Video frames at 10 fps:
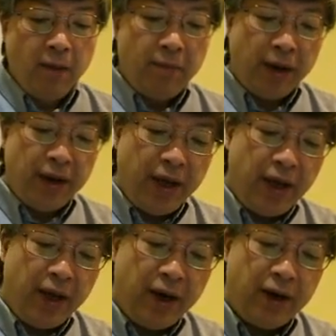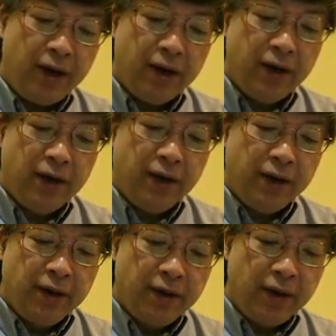But here
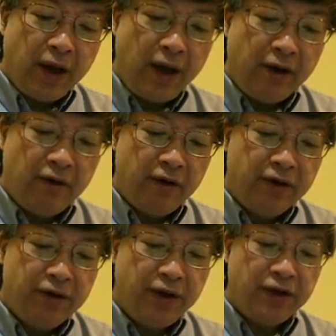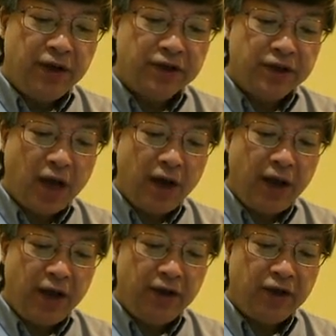n over 2, it is not
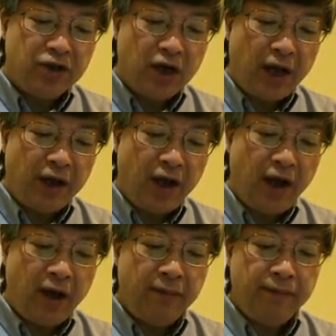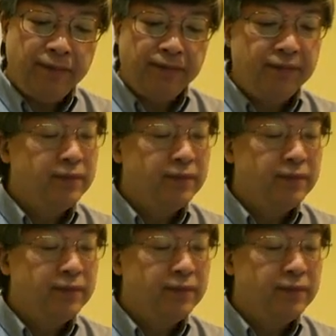an integer like m.